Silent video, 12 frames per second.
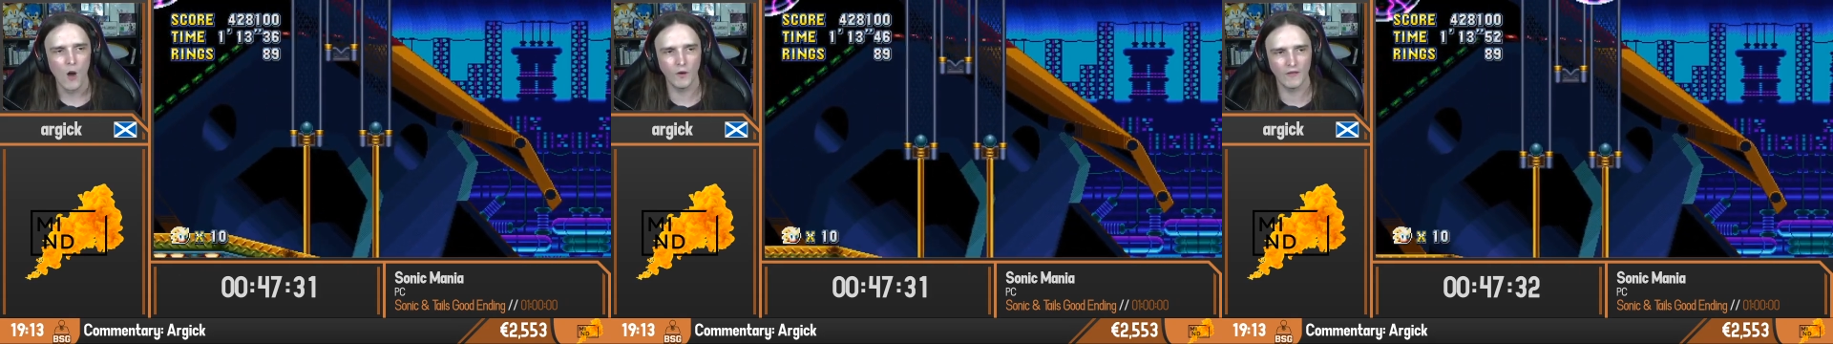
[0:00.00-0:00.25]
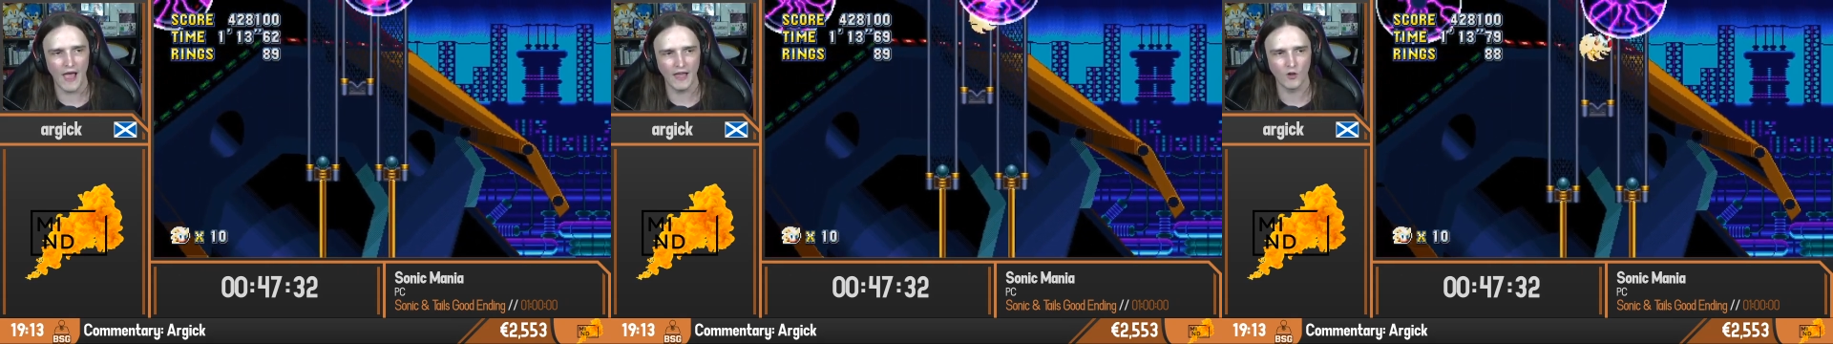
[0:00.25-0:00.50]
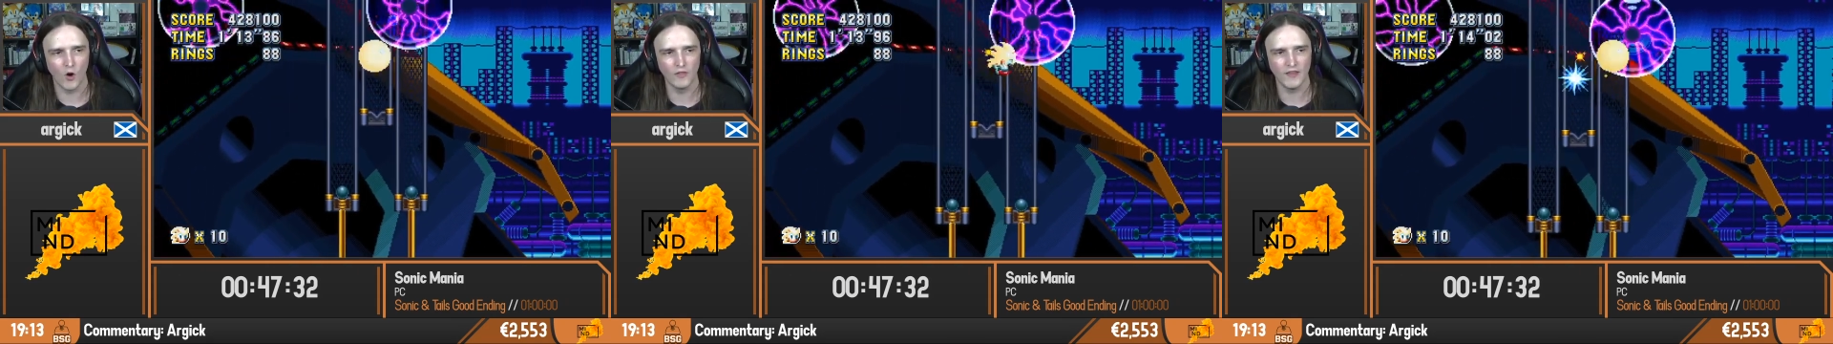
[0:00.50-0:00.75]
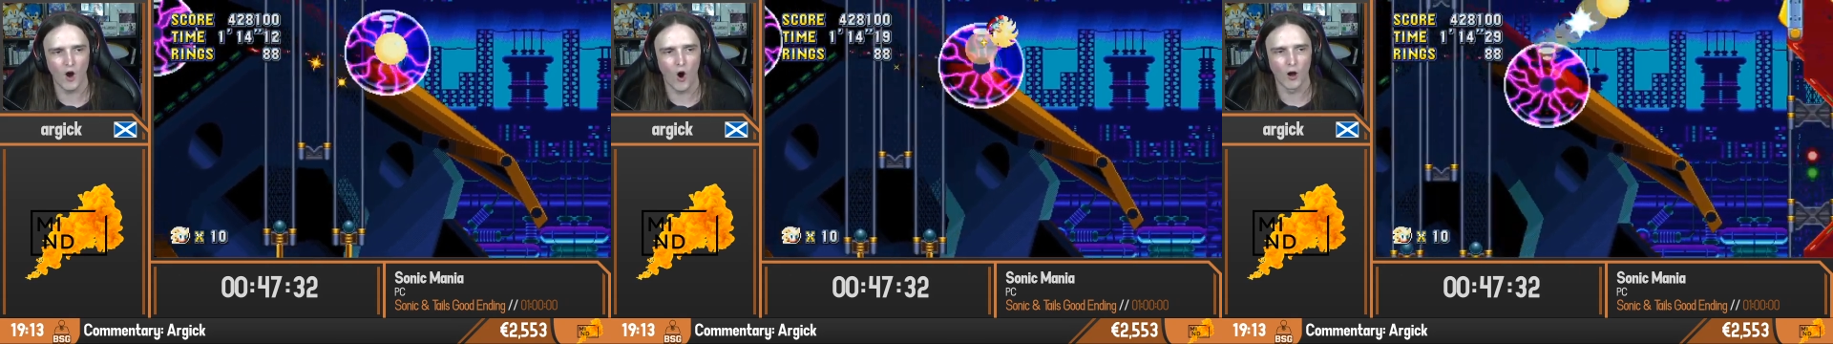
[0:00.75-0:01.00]
We land on
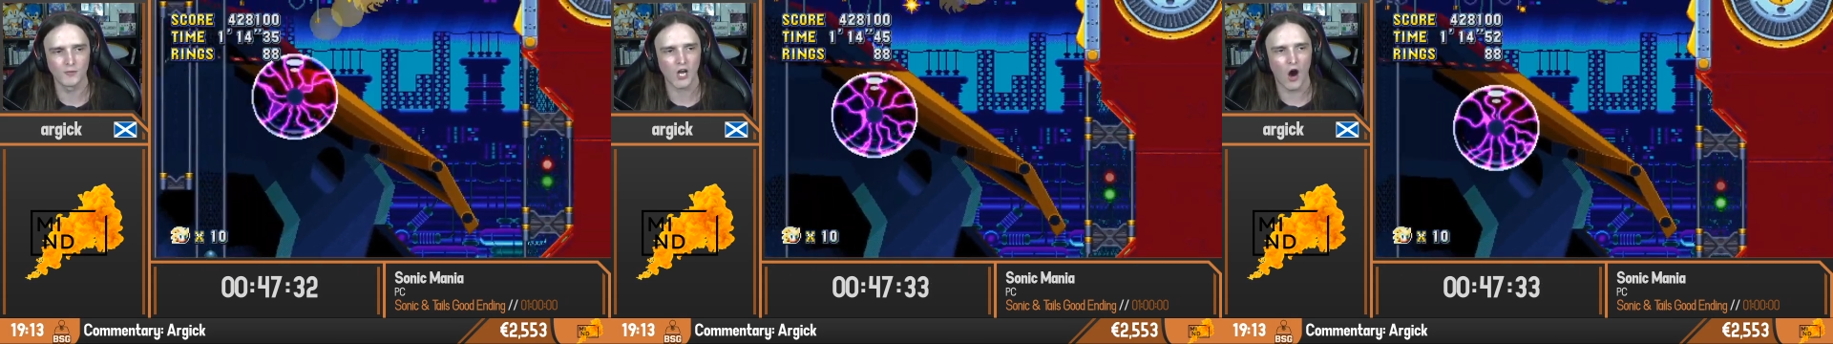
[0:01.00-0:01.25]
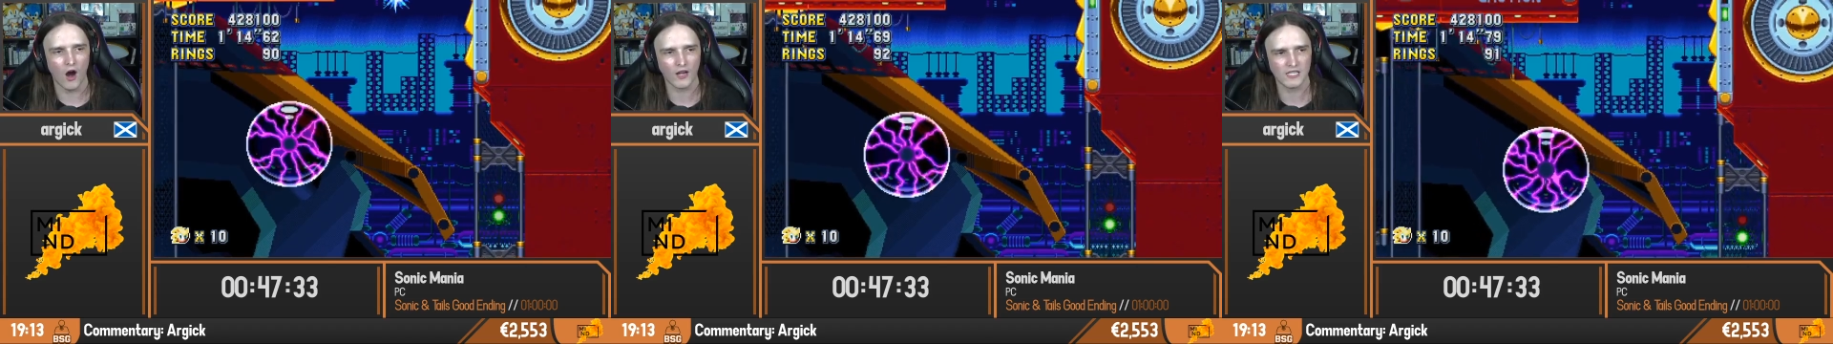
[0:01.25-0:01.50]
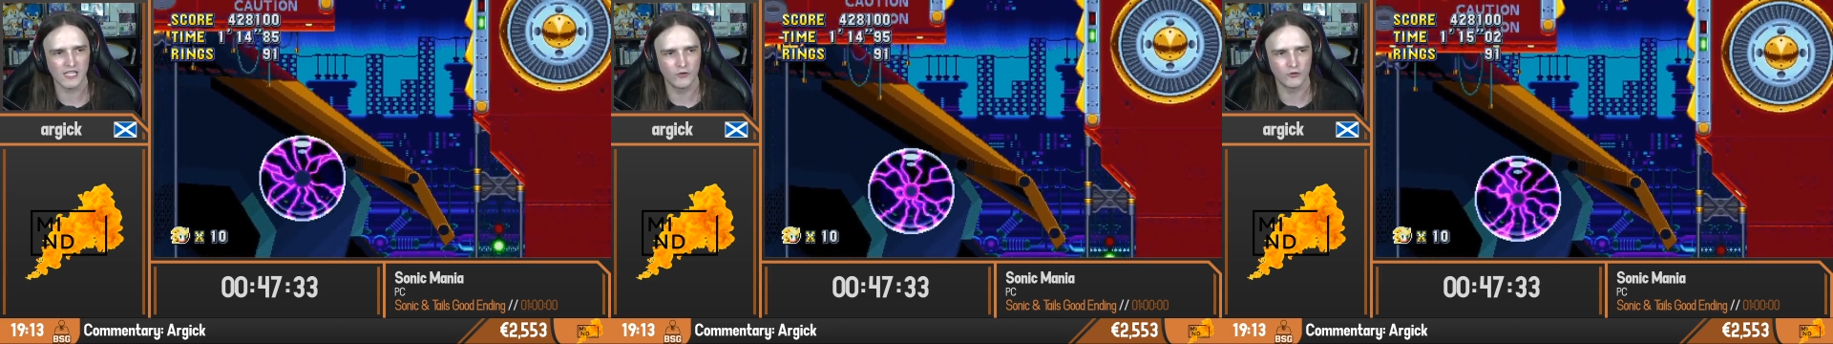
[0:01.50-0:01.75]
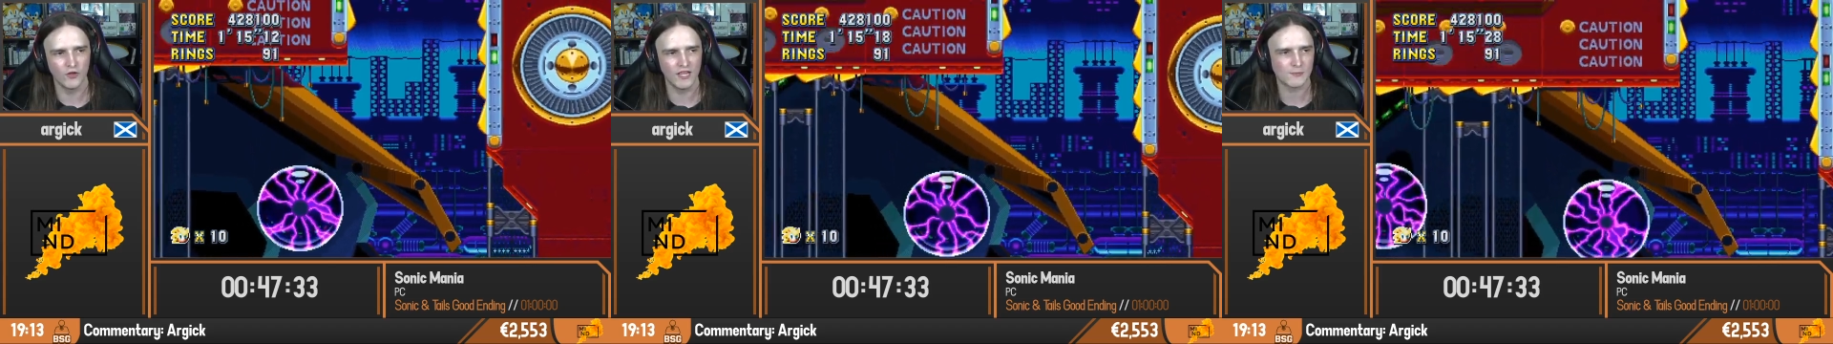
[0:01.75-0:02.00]
the orbs. Arg's now
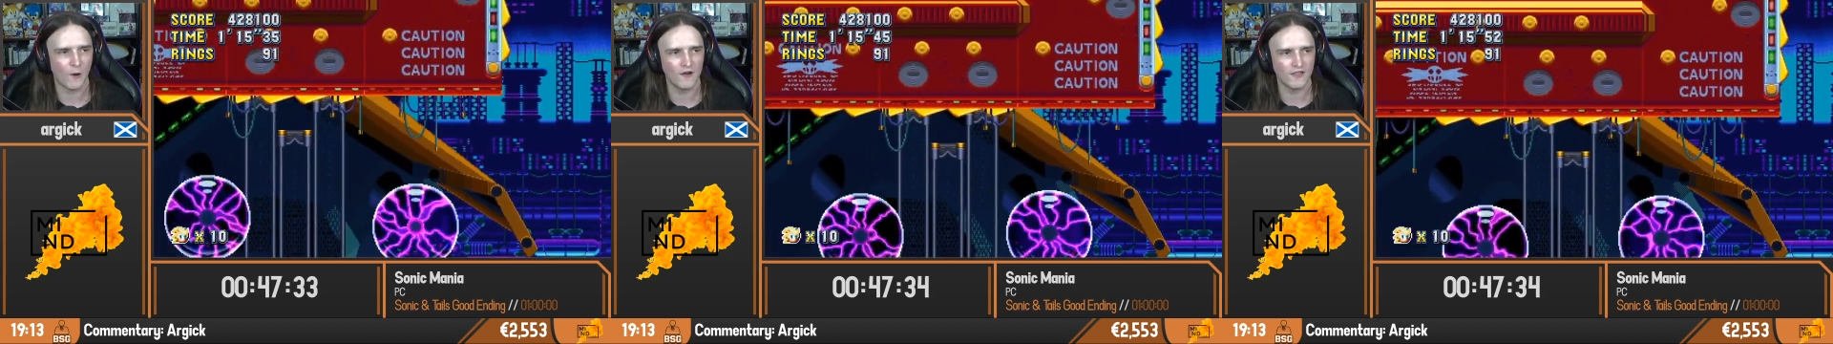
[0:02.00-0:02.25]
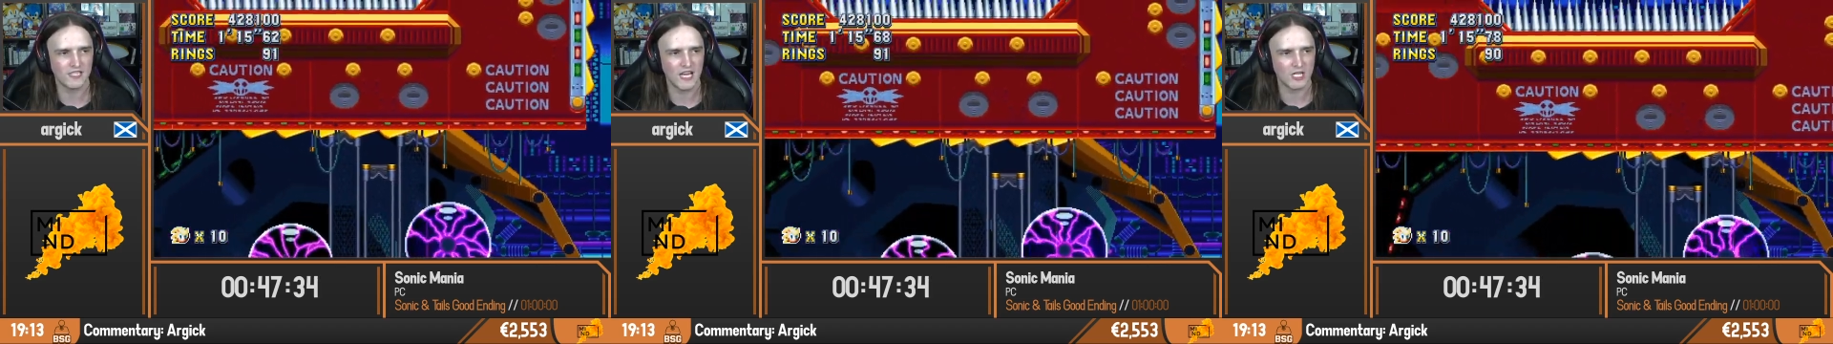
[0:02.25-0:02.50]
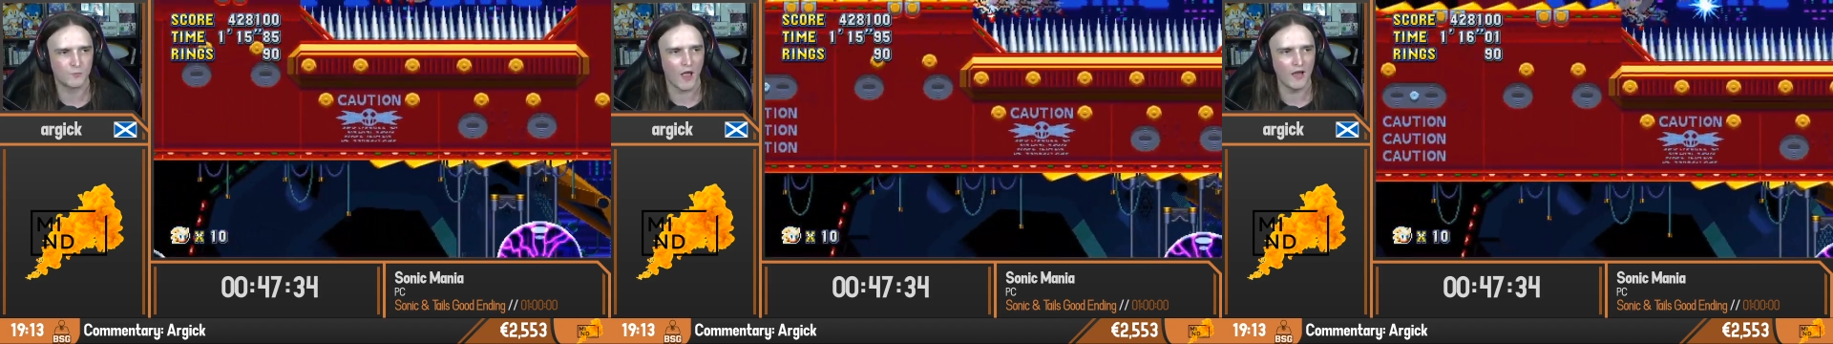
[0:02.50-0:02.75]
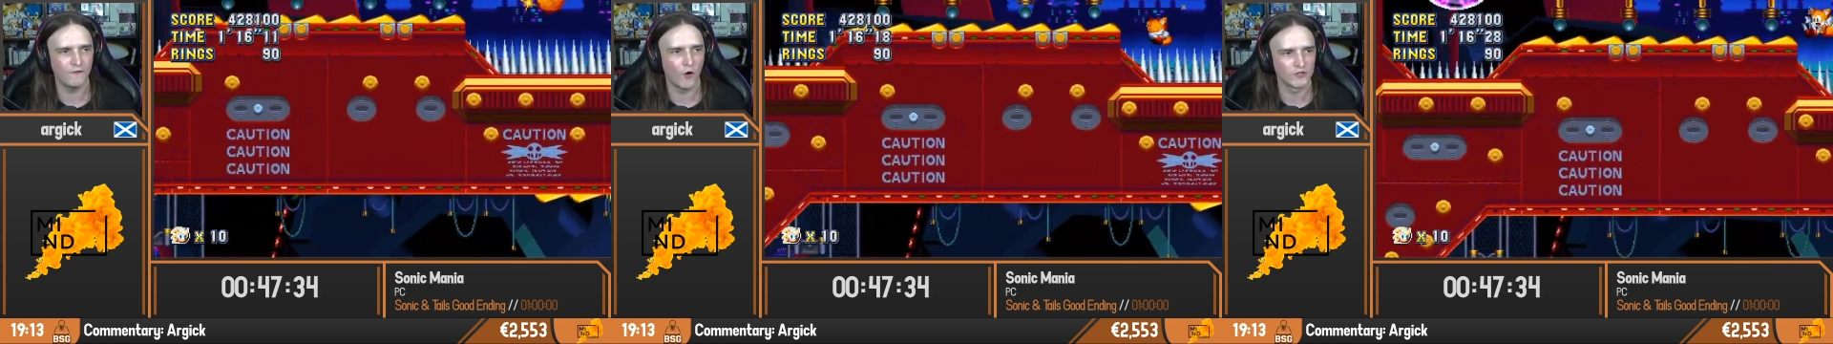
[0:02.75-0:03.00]
doing this part of the stage
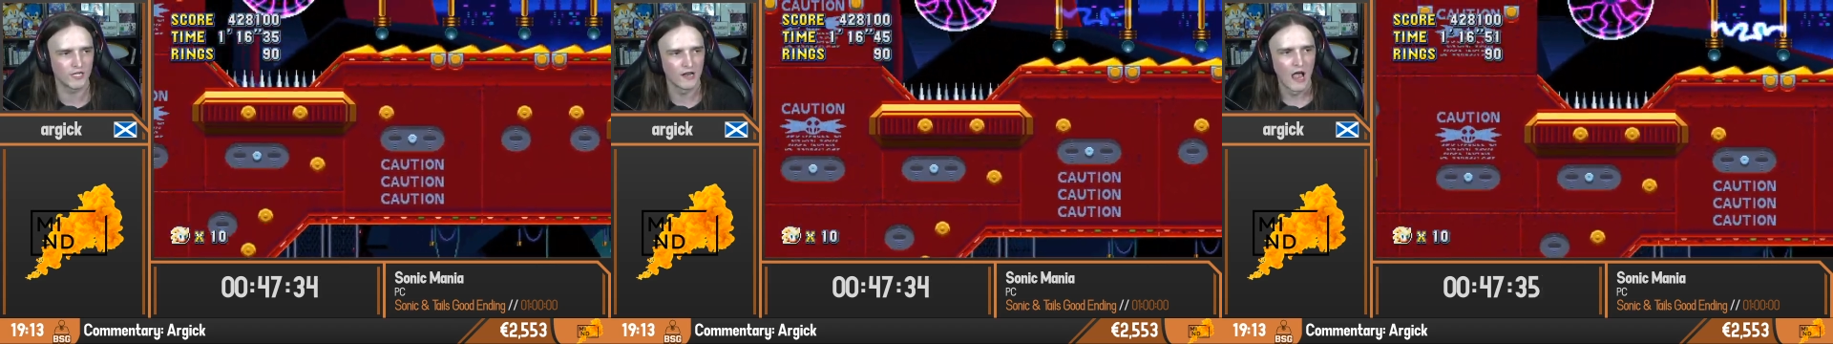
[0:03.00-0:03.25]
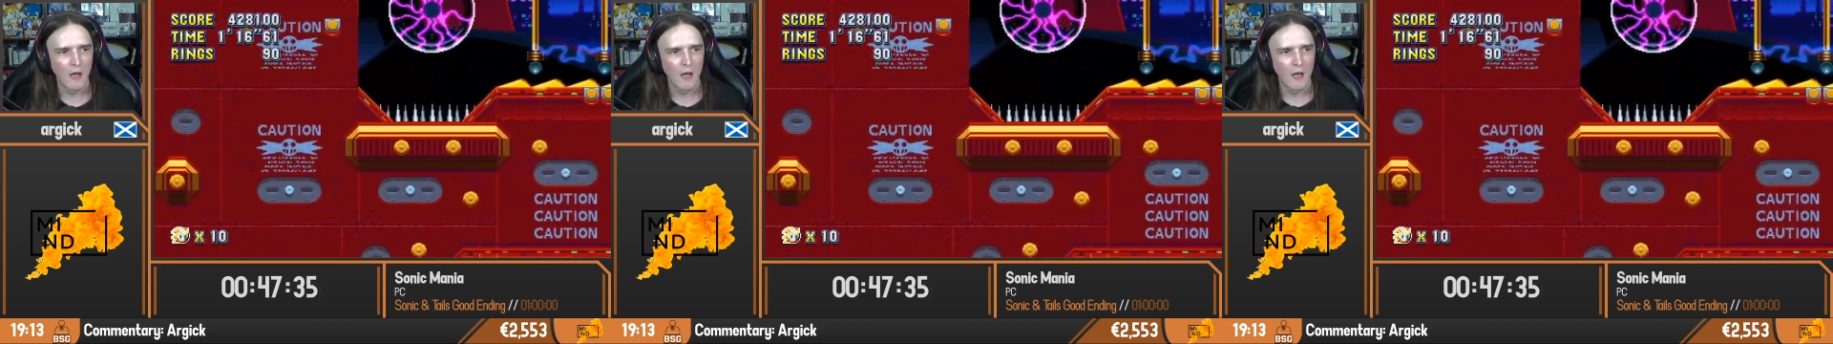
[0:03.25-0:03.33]
blindfolded.